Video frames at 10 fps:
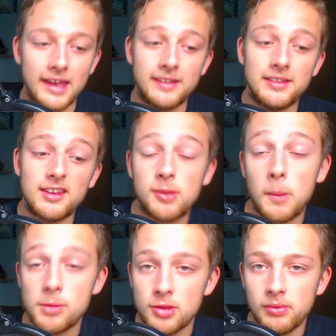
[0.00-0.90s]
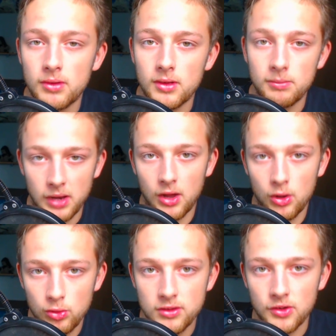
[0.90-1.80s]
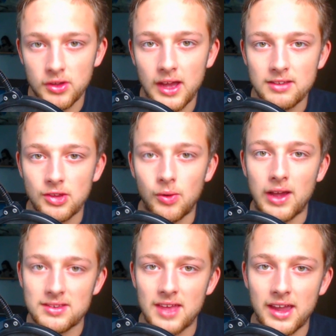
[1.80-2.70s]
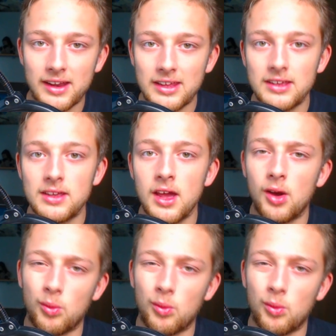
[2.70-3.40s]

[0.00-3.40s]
in the description below, so you guys know exactly